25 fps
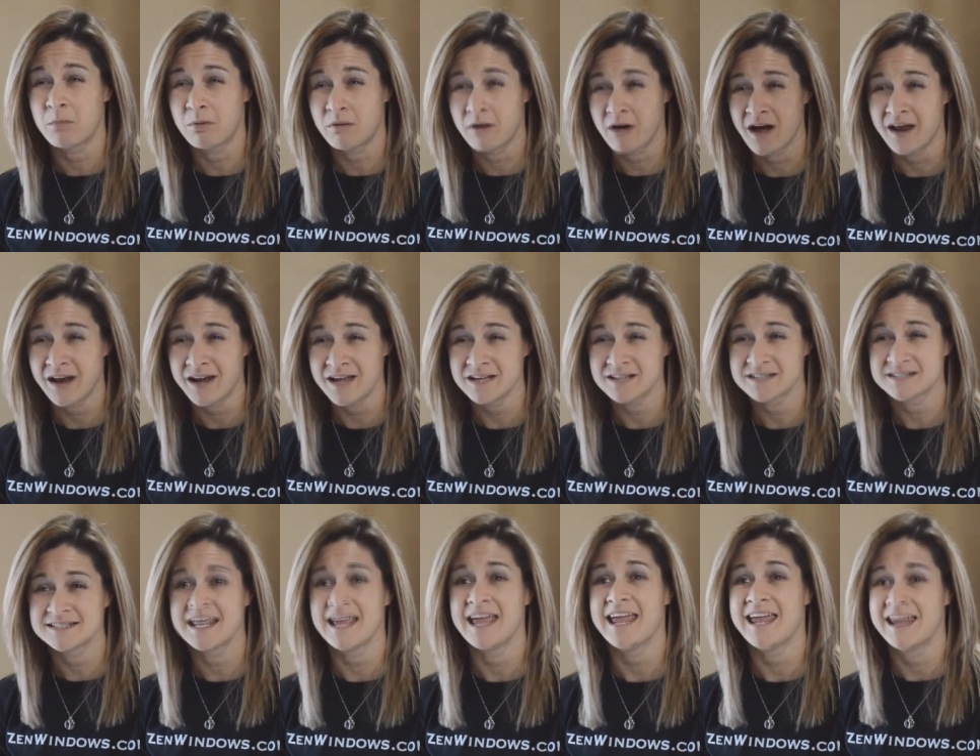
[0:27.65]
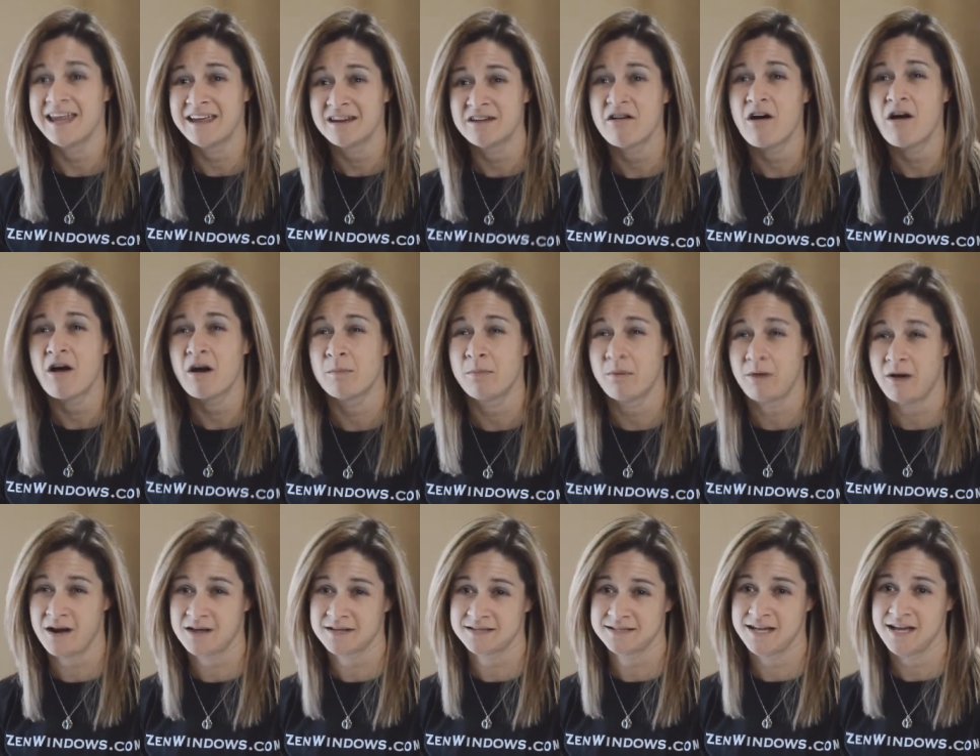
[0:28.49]
products and our
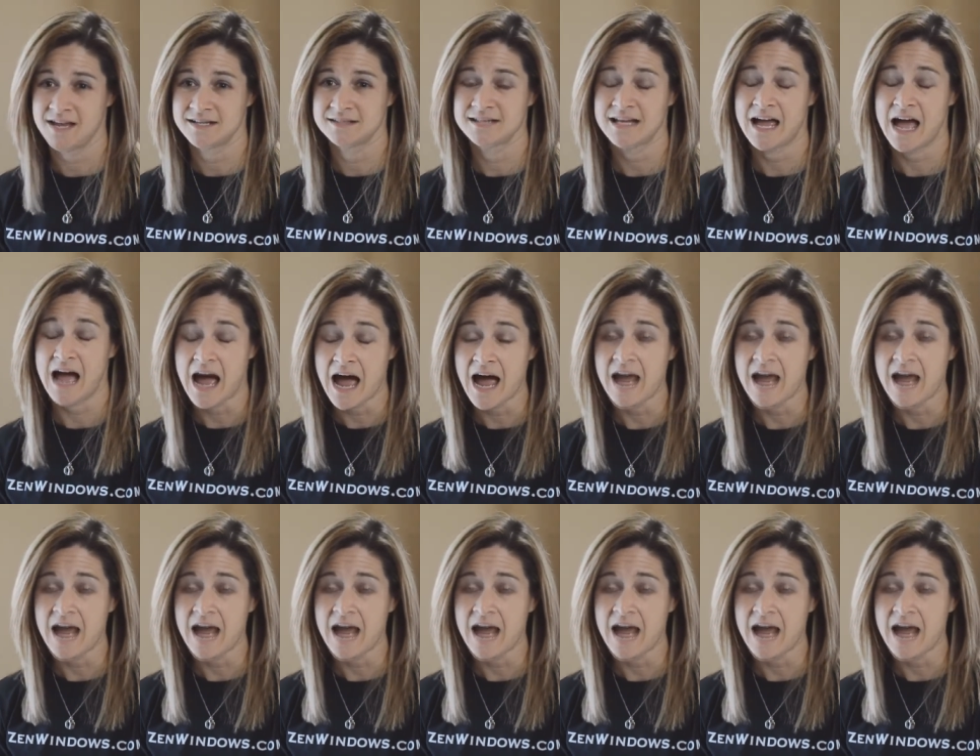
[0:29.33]
process.